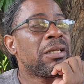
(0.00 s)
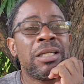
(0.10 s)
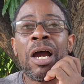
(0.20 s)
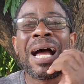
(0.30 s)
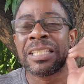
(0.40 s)

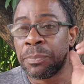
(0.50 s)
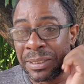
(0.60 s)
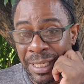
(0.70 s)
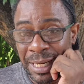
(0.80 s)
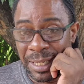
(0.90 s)
the
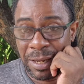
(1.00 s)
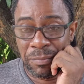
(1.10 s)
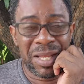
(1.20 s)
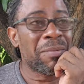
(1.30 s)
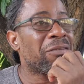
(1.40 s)
hospital
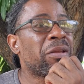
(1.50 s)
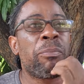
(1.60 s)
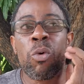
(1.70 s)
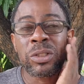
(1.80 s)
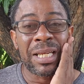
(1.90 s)
them have the
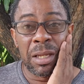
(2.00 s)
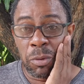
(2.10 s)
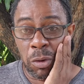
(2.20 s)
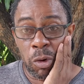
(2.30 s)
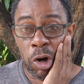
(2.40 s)
porter them
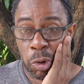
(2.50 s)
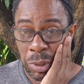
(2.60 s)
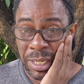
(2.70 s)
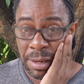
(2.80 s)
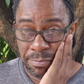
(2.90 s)
work
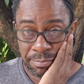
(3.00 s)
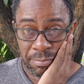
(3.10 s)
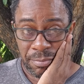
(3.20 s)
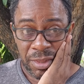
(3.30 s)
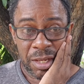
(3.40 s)
with them.
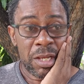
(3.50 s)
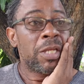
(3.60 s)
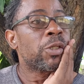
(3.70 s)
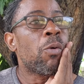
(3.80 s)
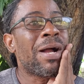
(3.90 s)

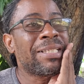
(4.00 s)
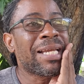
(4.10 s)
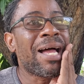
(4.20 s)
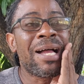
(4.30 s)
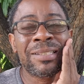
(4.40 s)
So once
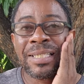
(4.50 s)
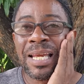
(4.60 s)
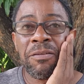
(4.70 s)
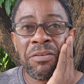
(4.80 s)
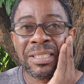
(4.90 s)
an
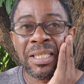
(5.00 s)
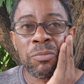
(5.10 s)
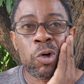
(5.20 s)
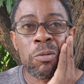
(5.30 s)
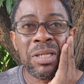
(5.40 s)
accident victim
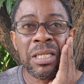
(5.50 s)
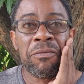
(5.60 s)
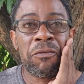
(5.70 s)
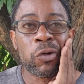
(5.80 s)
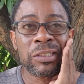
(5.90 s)
come in, the
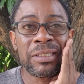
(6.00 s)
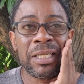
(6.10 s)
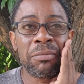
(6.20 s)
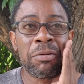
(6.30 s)
first thing,